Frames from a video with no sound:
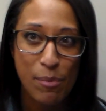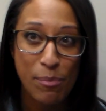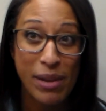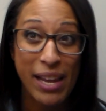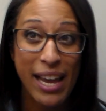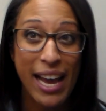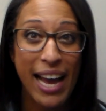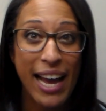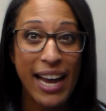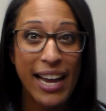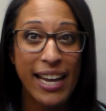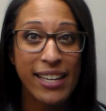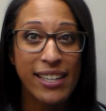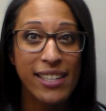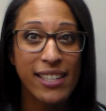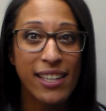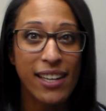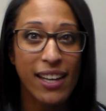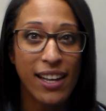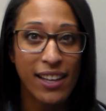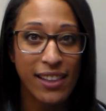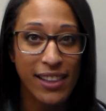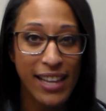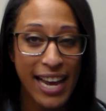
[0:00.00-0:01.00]

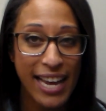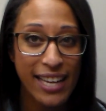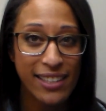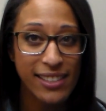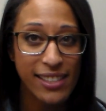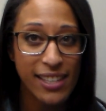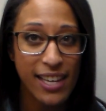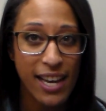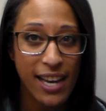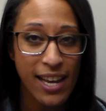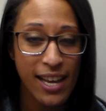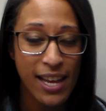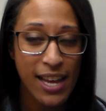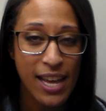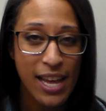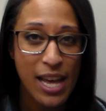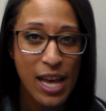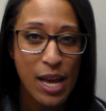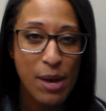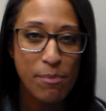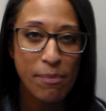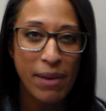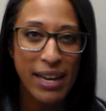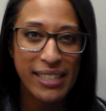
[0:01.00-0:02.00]
behind Alaska,
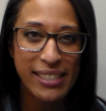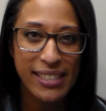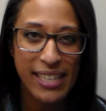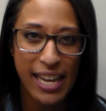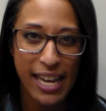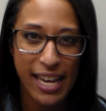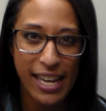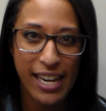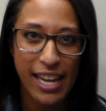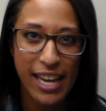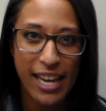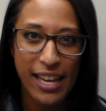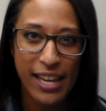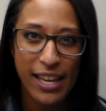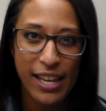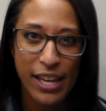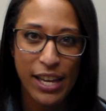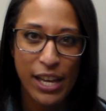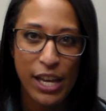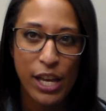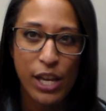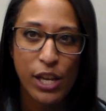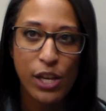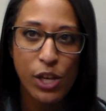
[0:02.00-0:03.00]
Montana,
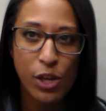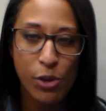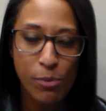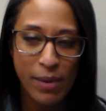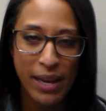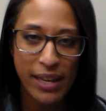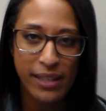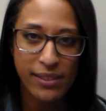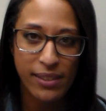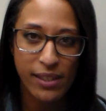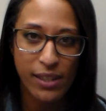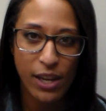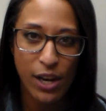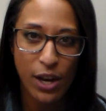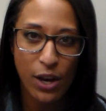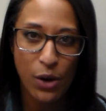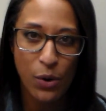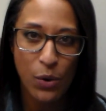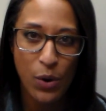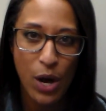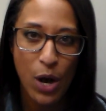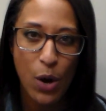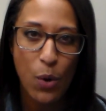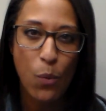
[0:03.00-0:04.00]
New
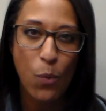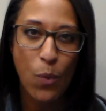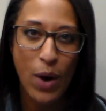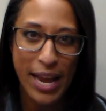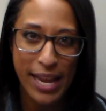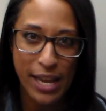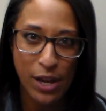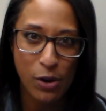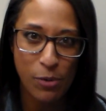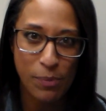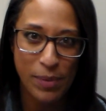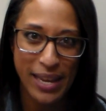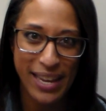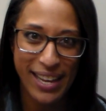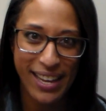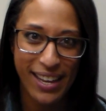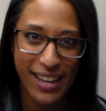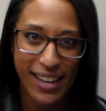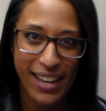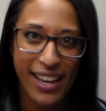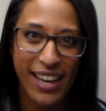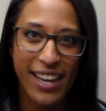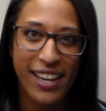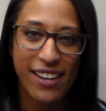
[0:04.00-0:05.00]
Mexico,
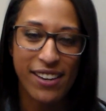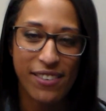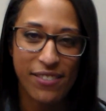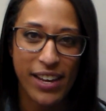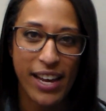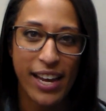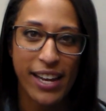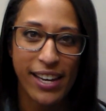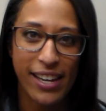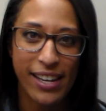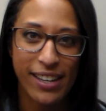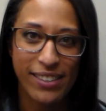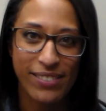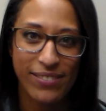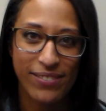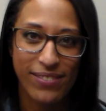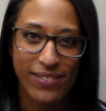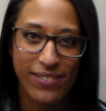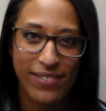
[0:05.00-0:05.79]
Wyoming, and Nevada.